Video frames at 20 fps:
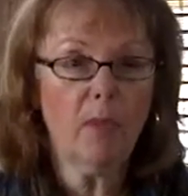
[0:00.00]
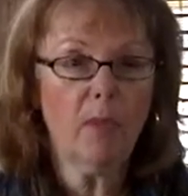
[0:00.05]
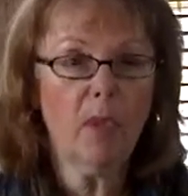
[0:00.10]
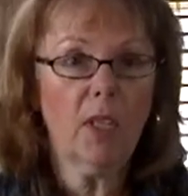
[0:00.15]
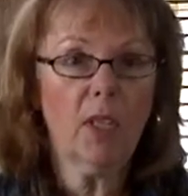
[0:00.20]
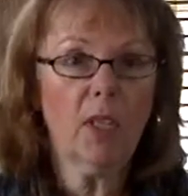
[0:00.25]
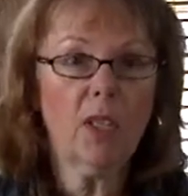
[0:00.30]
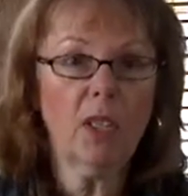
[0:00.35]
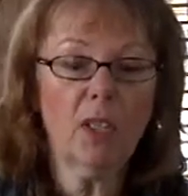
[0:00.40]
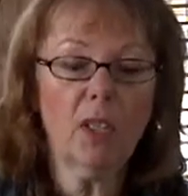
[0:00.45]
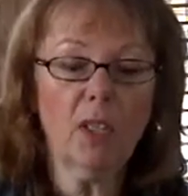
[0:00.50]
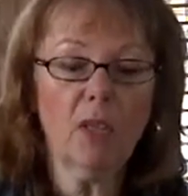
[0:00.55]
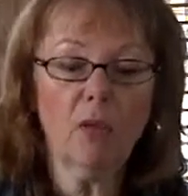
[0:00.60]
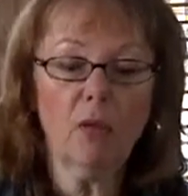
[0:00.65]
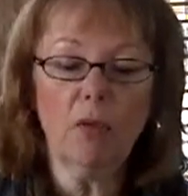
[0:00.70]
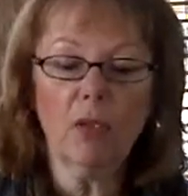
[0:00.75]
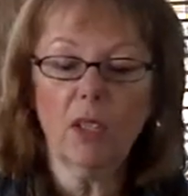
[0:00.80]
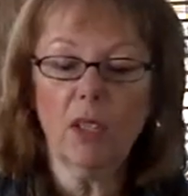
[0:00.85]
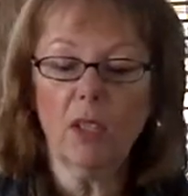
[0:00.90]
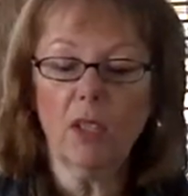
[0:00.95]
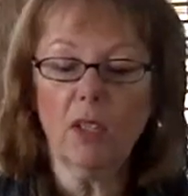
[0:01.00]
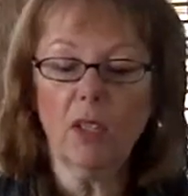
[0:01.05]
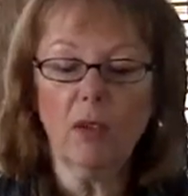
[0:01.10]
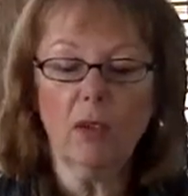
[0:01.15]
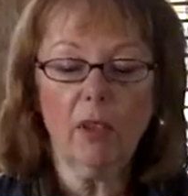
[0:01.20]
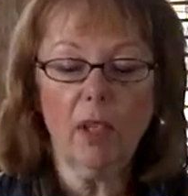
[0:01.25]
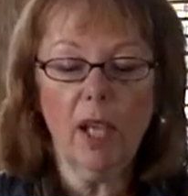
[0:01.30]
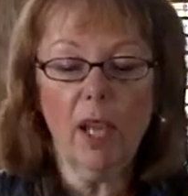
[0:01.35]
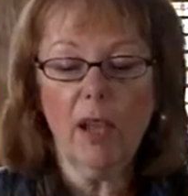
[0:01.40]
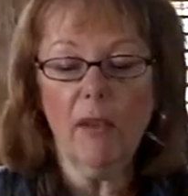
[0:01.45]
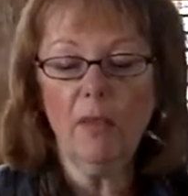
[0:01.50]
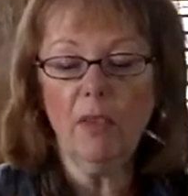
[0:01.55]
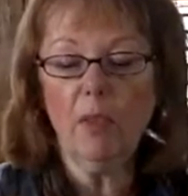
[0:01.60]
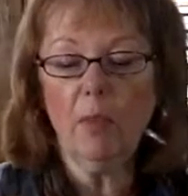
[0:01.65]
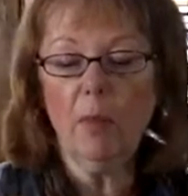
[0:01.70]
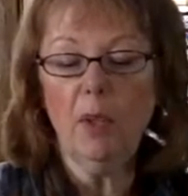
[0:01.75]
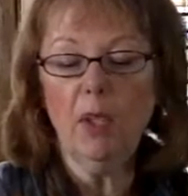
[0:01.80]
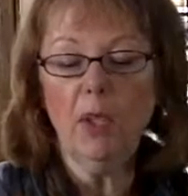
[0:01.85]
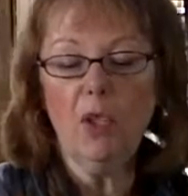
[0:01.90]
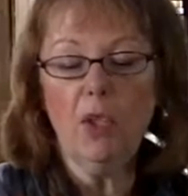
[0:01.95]
This doesn't necessarily have
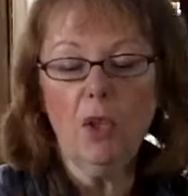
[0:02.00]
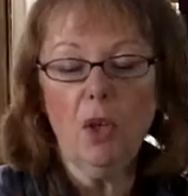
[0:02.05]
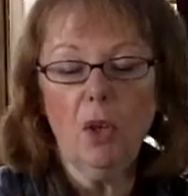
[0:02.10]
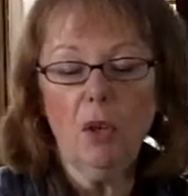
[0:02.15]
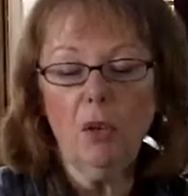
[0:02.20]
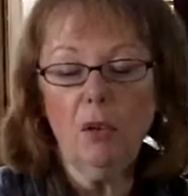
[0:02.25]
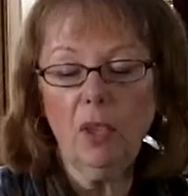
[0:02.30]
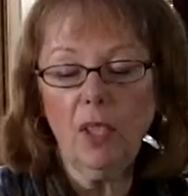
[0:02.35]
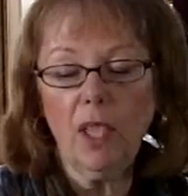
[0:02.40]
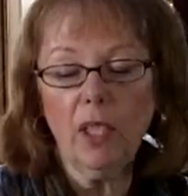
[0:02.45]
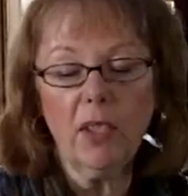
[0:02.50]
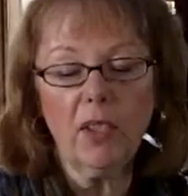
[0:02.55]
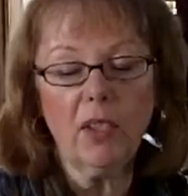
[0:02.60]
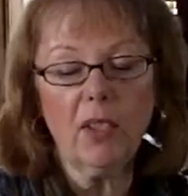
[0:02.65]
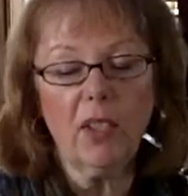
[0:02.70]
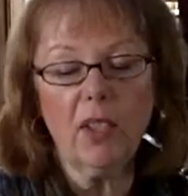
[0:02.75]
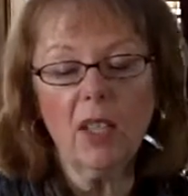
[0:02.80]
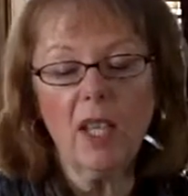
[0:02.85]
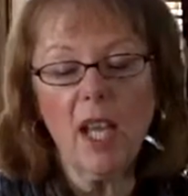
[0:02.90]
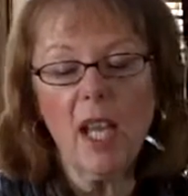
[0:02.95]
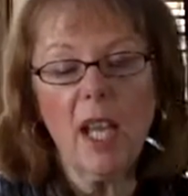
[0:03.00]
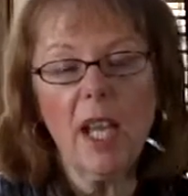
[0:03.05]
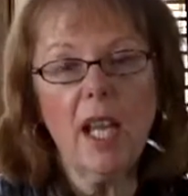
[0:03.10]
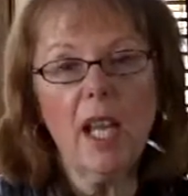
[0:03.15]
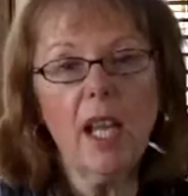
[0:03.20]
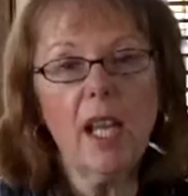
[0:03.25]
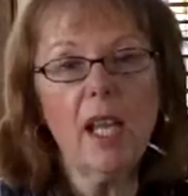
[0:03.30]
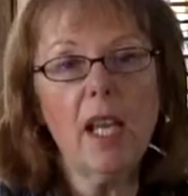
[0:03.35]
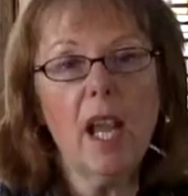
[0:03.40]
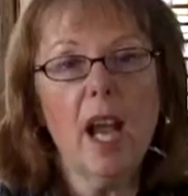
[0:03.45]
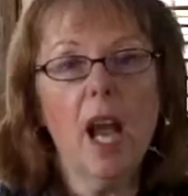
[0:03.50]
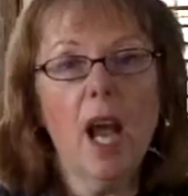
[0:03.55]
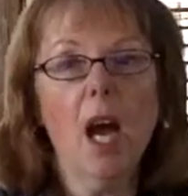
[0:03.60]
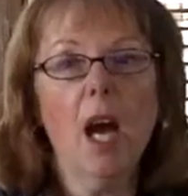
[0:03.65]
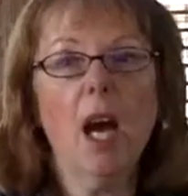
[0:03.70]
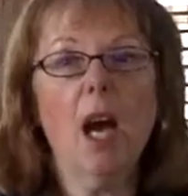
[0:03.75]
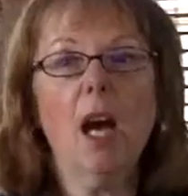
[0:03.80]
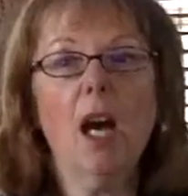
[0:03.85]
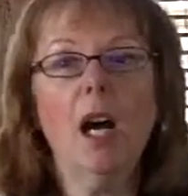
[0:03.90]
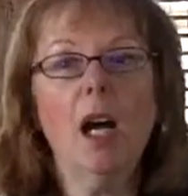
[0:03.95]
to be so. Let's say
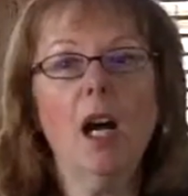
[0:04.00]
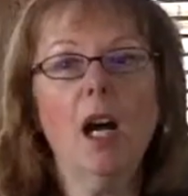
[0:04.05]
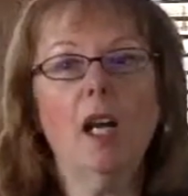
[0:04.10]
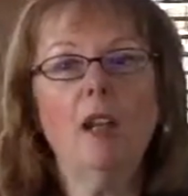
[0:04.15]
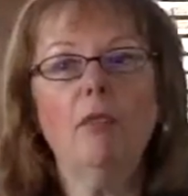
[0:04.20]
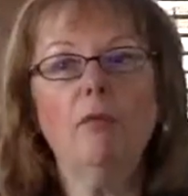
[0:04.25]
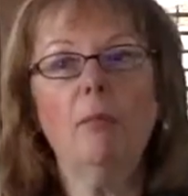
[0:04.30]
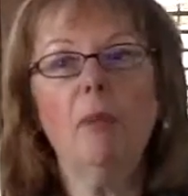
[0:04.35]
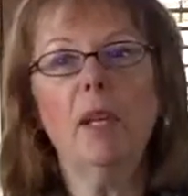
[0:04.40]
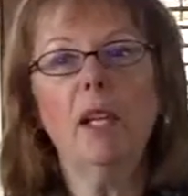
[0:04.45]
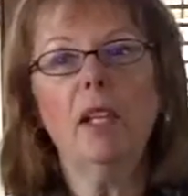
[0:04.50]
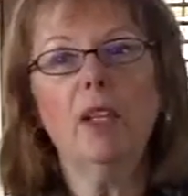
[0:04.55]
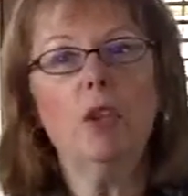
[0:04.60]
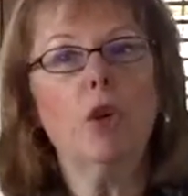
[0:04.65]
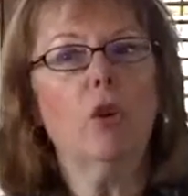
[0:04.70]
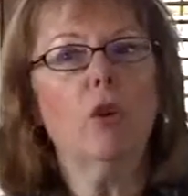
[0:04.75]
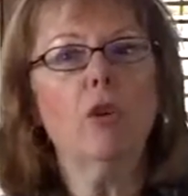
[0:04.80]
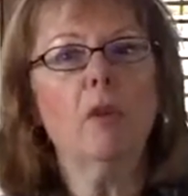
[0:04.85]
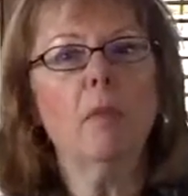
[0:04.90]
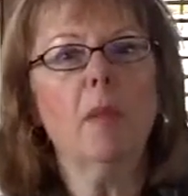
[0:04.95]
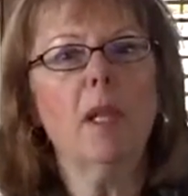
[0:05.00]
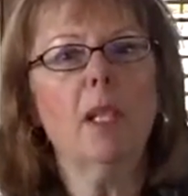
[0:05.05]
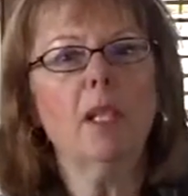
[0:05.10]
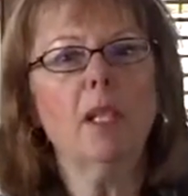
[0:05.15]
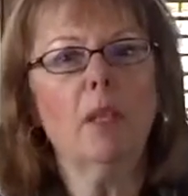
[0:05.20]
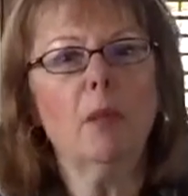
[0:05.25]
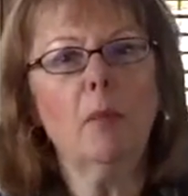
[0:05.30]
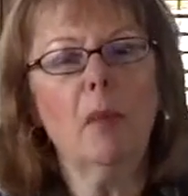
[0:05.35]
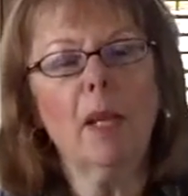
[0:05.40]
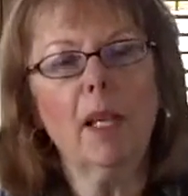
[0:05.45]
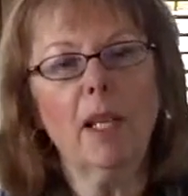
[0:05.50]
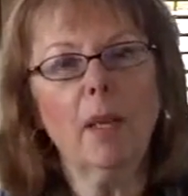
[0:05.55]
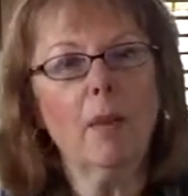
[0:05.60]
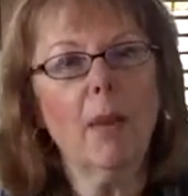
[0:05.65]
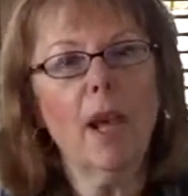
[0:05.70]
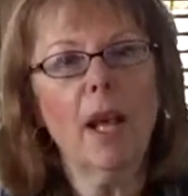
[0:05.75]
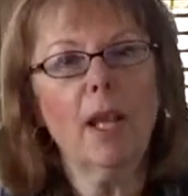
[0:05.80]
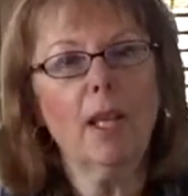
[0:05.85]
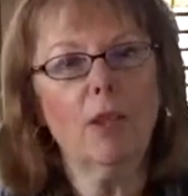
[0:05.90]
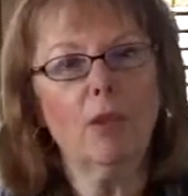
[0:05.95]
I've been tormented by a
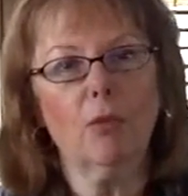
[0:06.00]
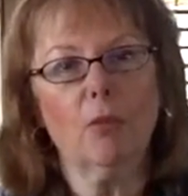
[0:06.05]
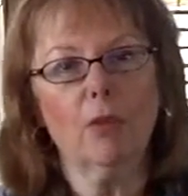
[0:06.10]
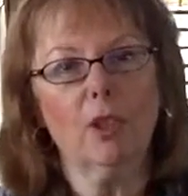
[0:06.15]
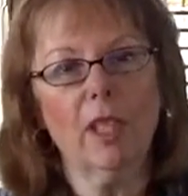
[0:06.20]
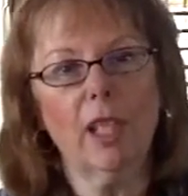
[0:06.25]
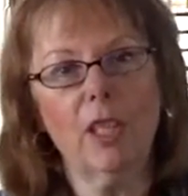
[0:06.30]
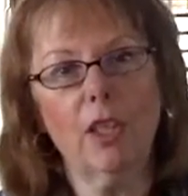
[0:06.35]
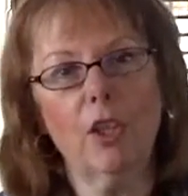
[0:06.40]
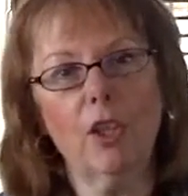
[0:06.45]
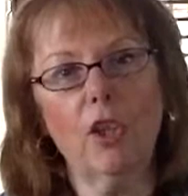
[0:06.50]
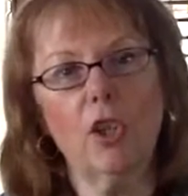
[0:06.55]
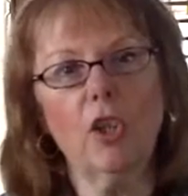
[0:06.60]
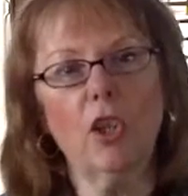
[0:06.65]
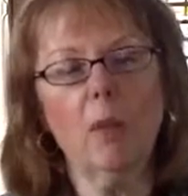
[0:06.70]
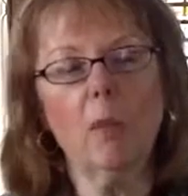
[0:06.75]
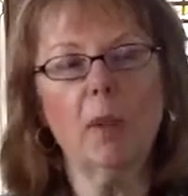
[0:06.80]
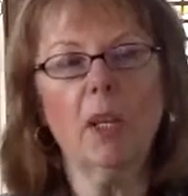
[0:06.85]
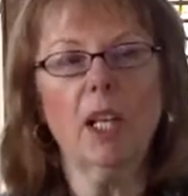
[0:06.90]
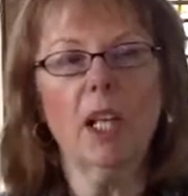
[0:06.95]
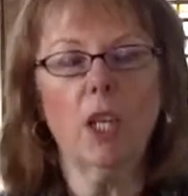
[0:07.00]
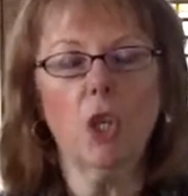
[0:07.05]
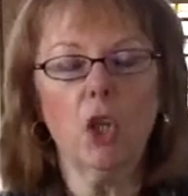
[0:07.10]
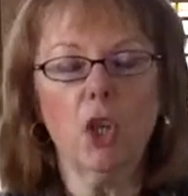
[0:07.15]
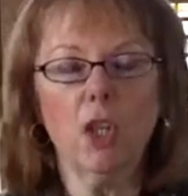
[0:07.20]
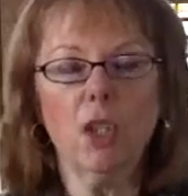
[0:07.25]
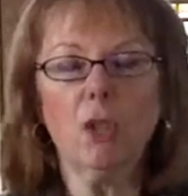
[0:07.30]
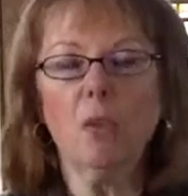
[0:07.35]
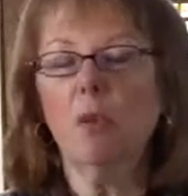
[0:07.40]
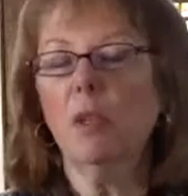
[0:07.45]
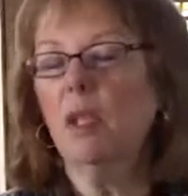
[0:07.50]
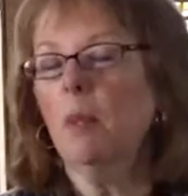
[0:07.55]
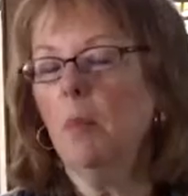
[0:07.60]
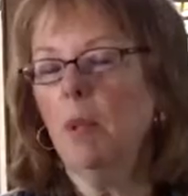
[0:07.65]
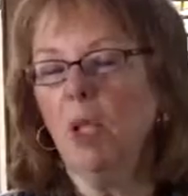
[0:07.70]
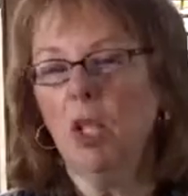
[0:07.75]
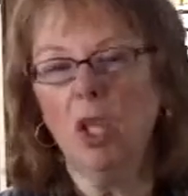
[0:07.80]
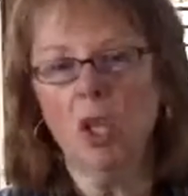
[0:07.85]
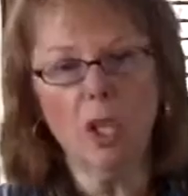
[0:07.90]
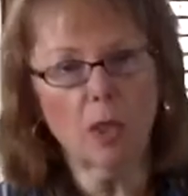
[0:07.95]
past relationship and I just want to
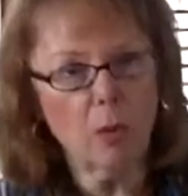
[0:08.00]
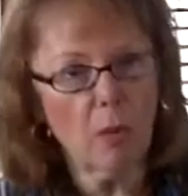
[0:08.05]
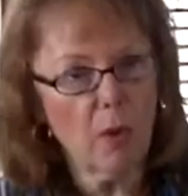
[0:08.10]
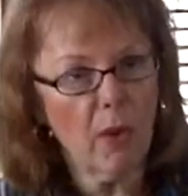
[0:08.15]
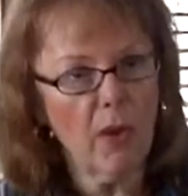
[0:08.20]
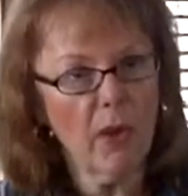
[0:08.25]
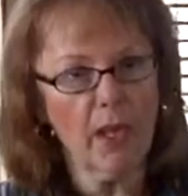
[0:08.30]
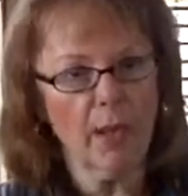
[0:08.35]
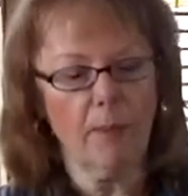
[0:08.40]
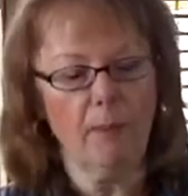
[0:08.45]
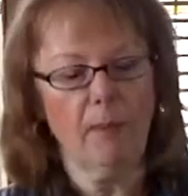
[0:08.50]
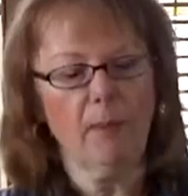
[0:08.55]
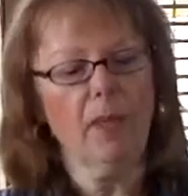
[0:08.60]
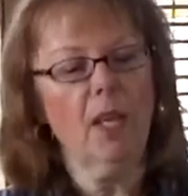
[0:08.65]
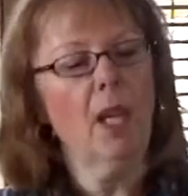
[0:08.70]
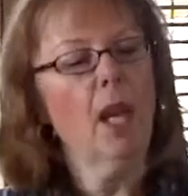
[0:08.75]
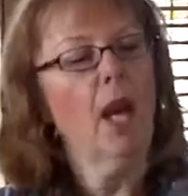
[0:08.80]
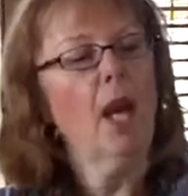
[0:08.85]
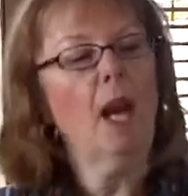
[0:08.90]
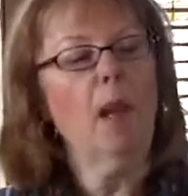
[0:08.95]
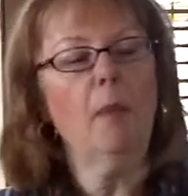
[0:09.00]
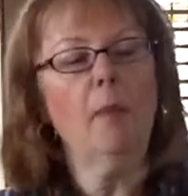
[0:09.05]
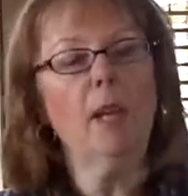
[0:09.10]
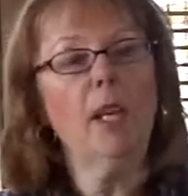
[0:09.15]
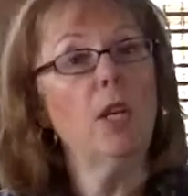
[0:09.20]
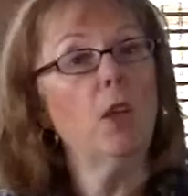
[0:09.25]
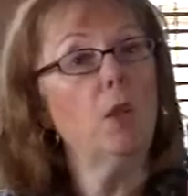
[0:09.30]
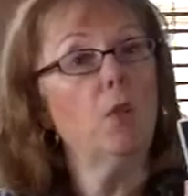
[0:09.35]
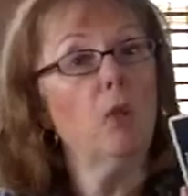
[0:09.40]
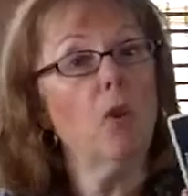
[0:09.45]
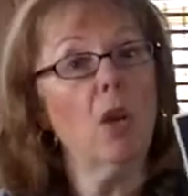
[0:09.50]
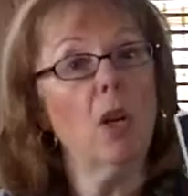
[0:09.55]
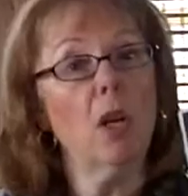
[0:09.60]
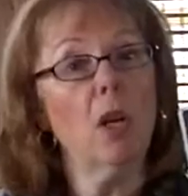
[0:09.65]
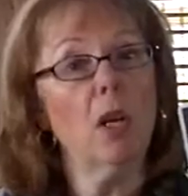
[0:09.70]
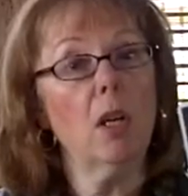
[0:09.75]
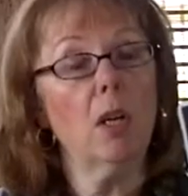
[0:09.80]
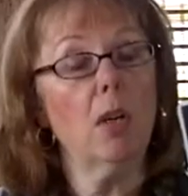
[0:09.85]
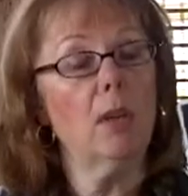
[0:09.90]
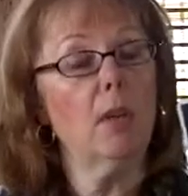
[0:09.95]
be done with it. I might
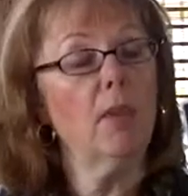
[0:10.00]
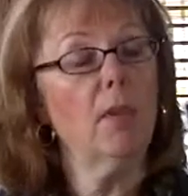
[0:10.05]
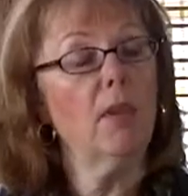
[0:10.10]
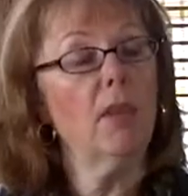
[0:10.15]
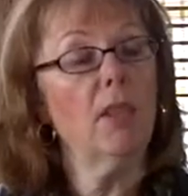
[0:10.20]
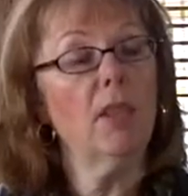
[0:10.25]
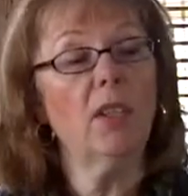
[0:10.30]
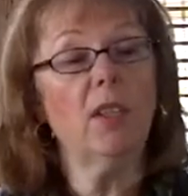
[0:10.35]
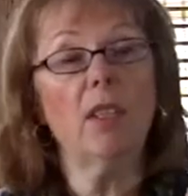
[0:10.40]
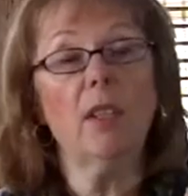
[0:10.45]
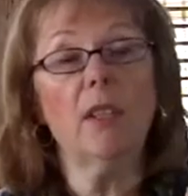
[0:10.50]
draw the